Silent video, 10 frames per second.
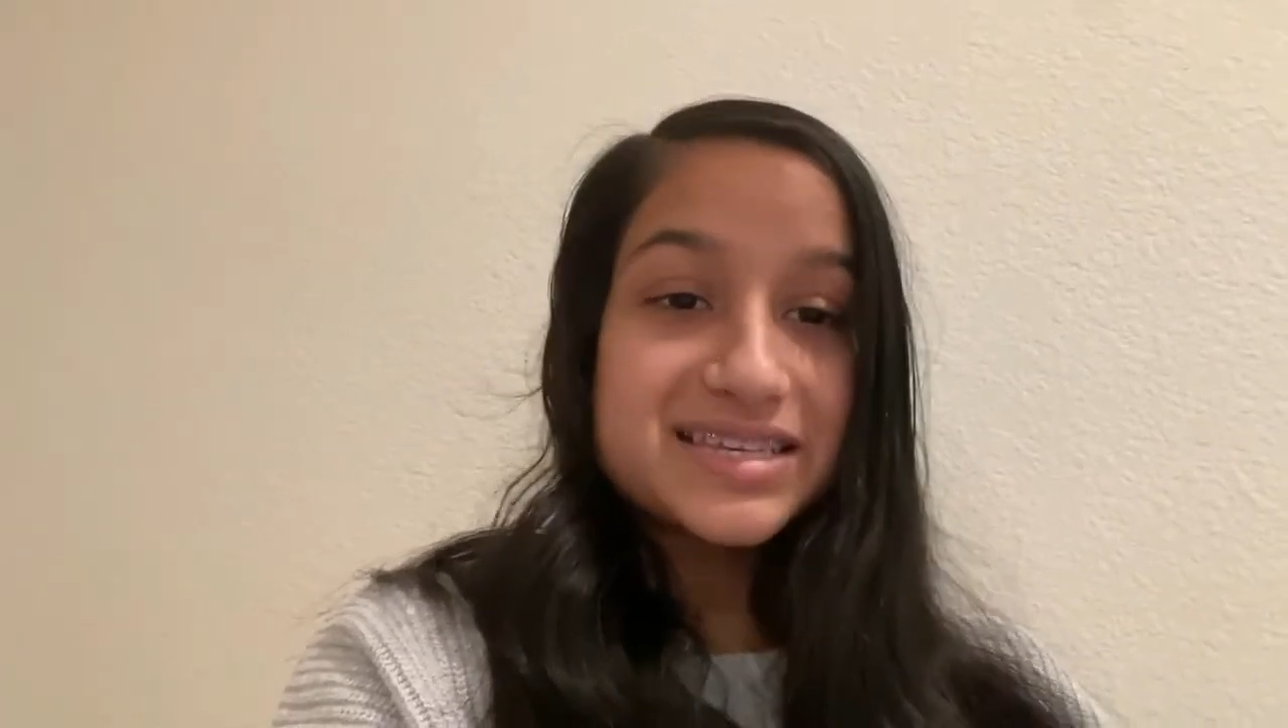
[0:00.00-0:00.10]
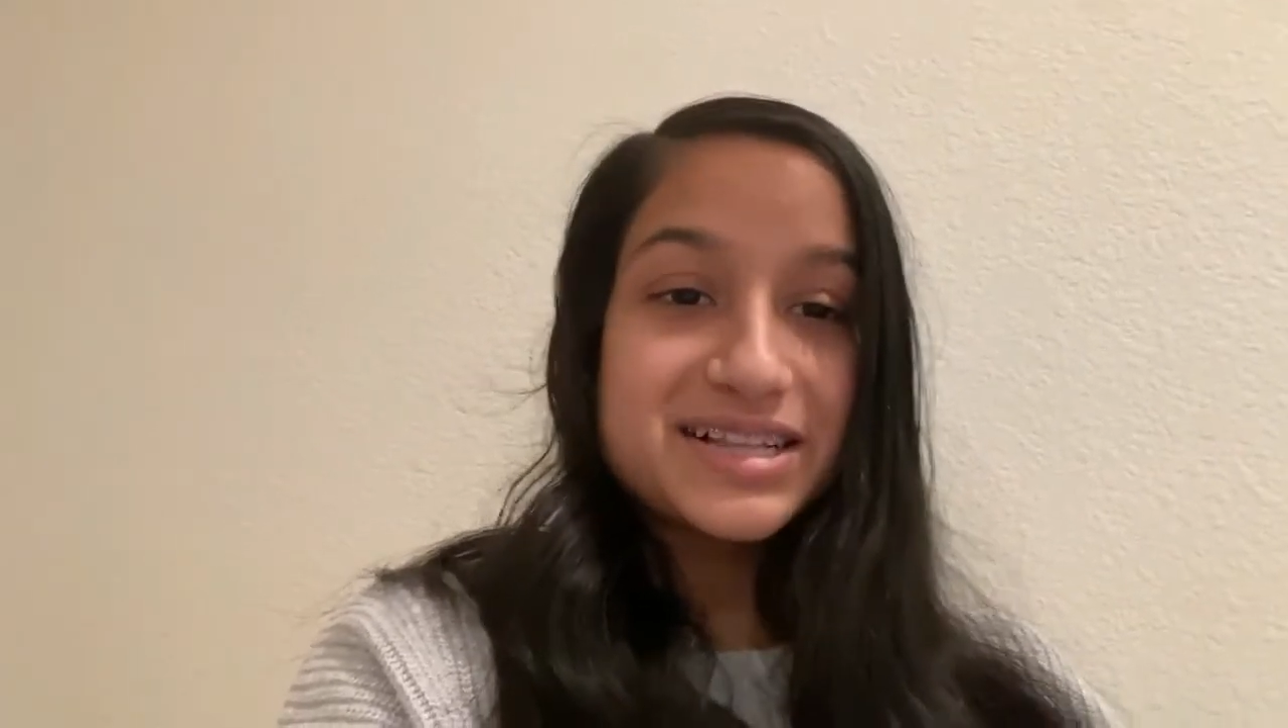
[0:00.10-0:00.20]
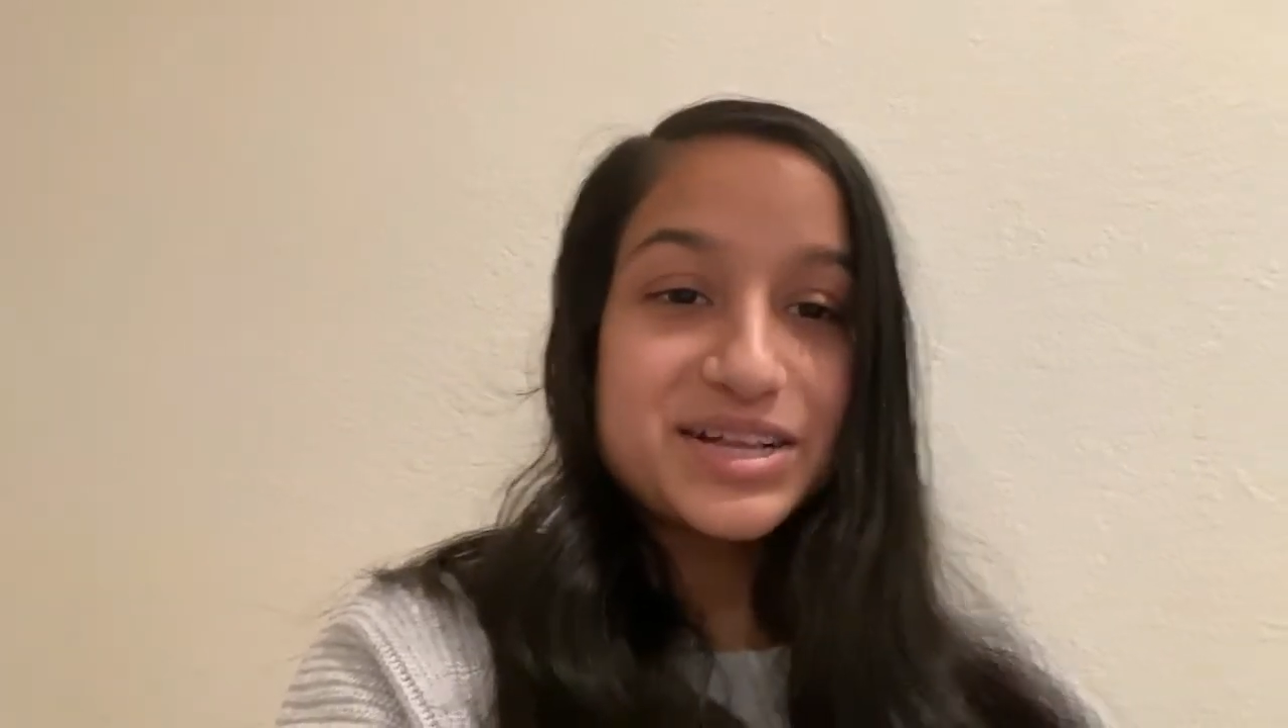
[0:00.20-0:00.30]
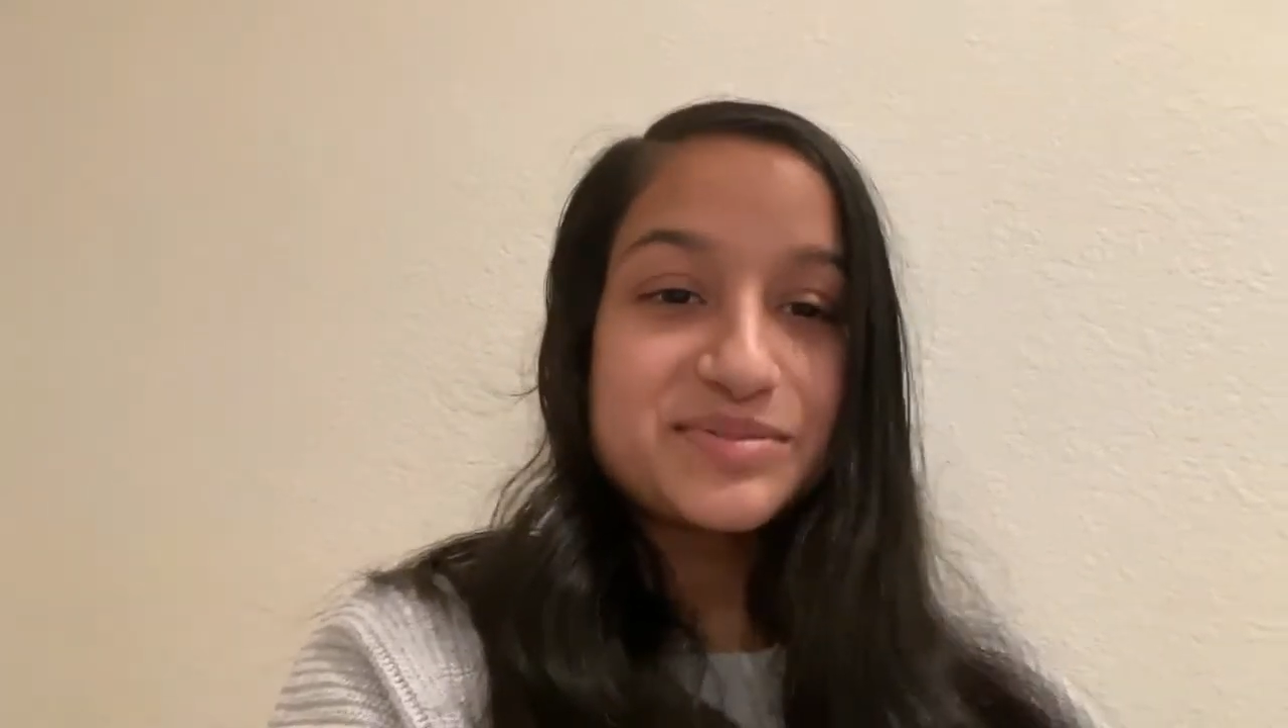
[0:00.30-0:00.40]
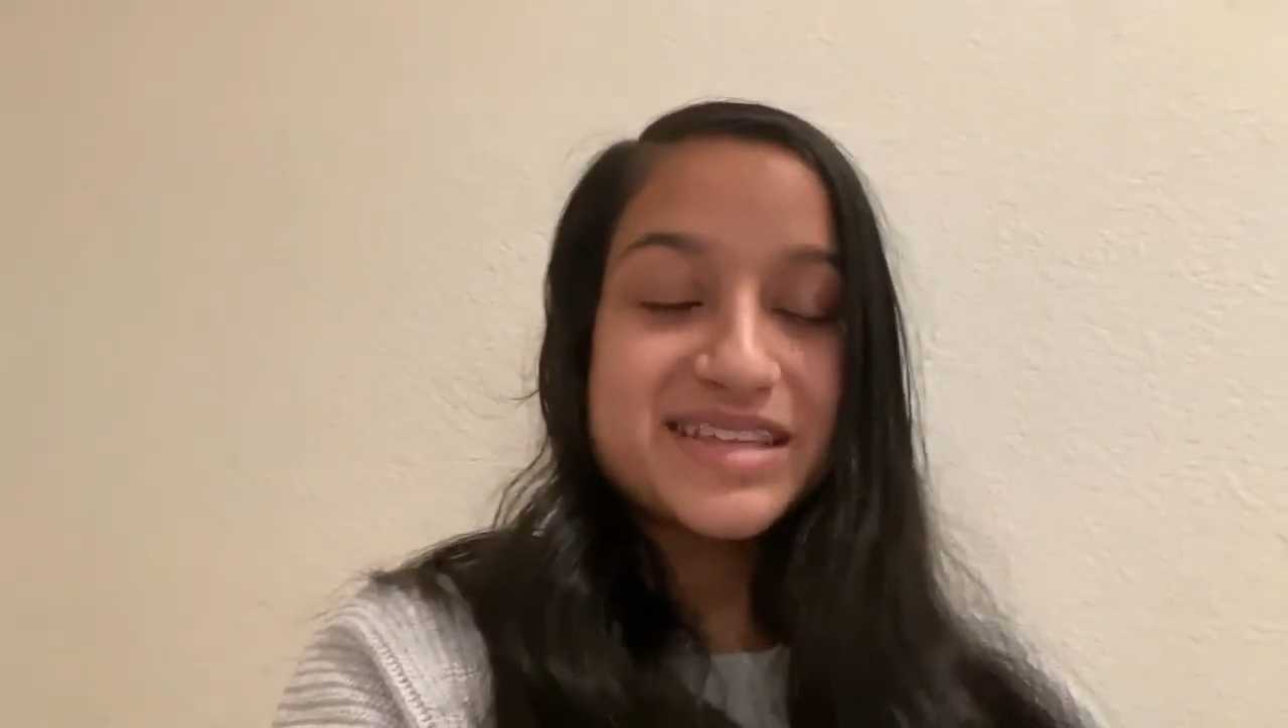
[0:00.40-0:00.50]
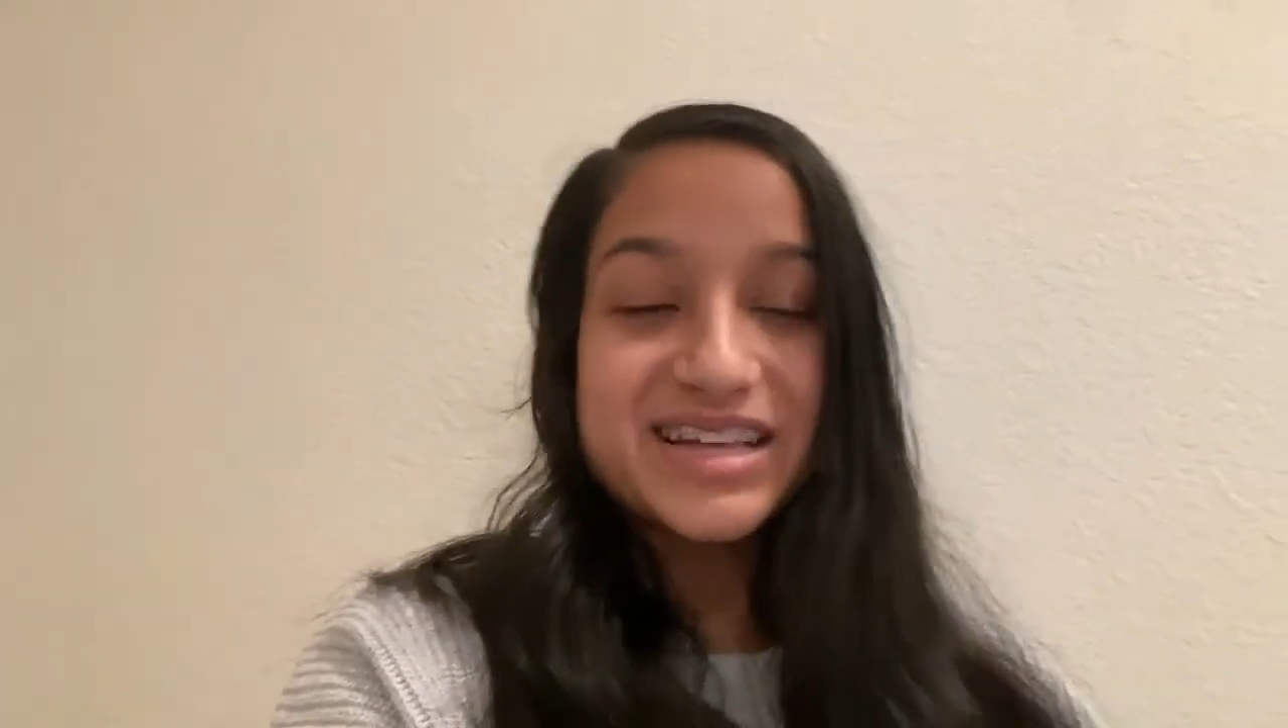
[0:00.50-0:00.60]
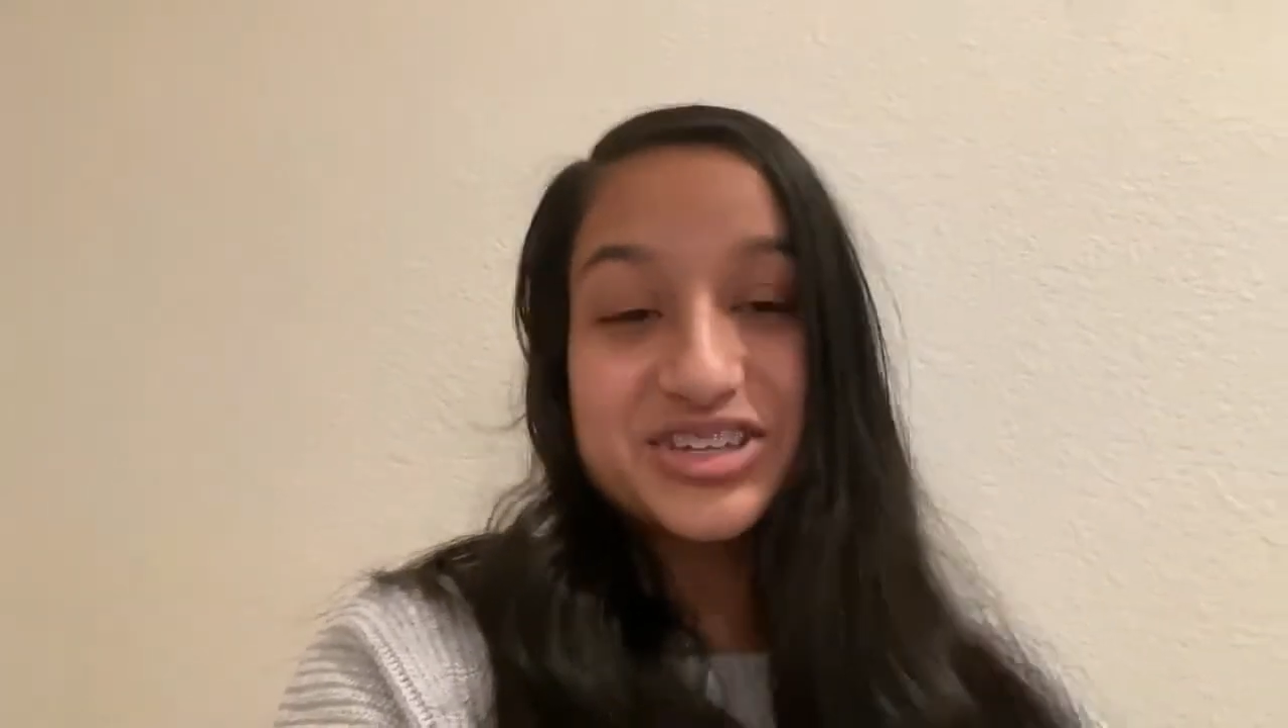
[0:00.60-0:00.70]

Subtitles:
Club /